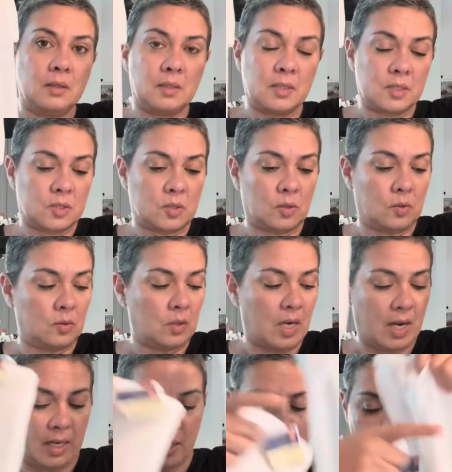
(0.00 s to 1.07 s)
So
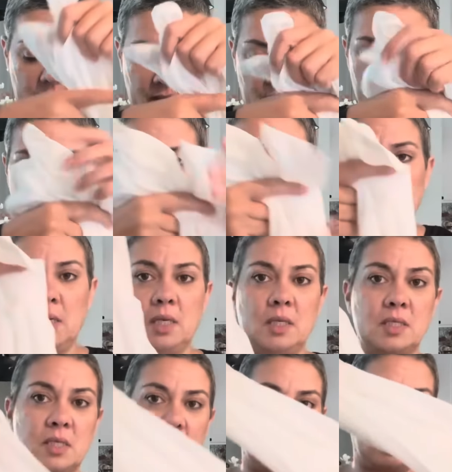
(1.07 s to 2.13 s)
I got these
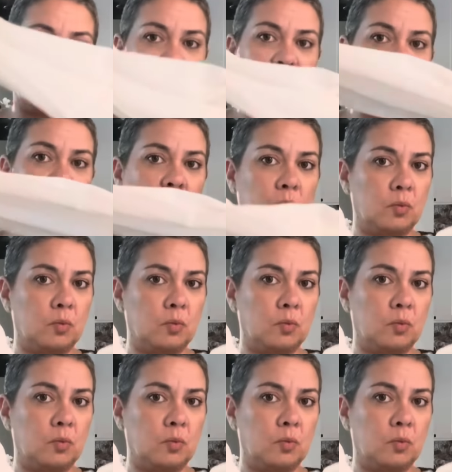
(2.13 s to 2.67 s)
because I think I'm gonna